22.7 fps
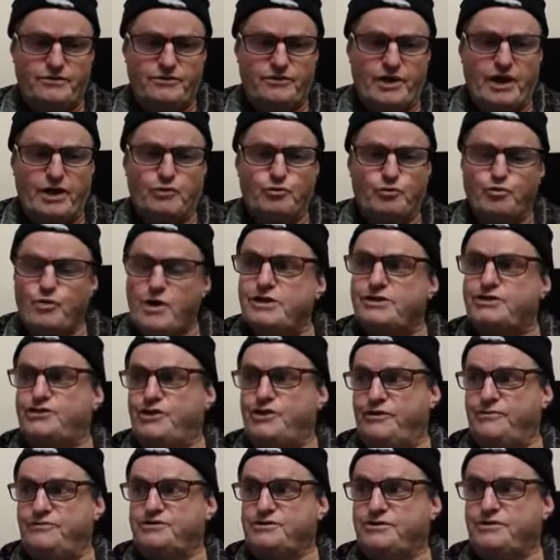they're
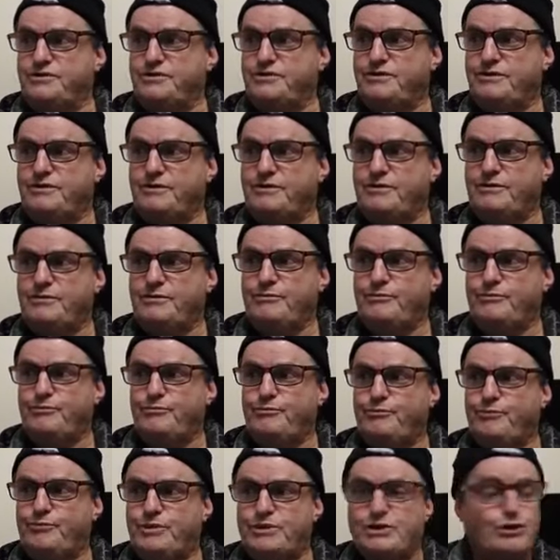relatives,
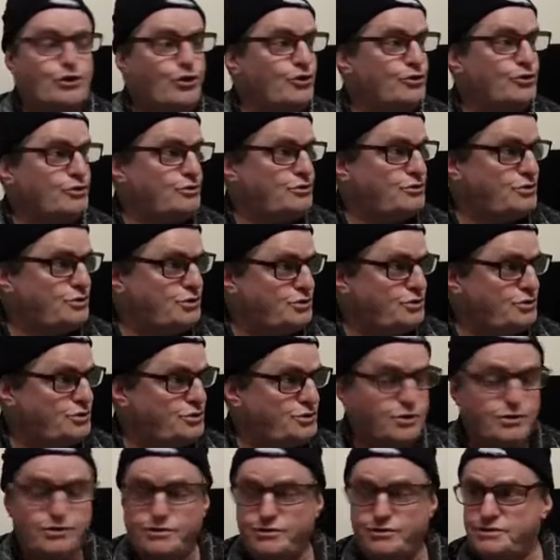but they're not
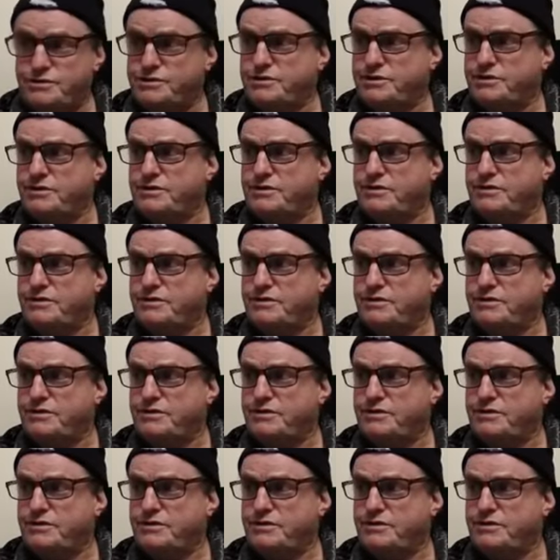Jews.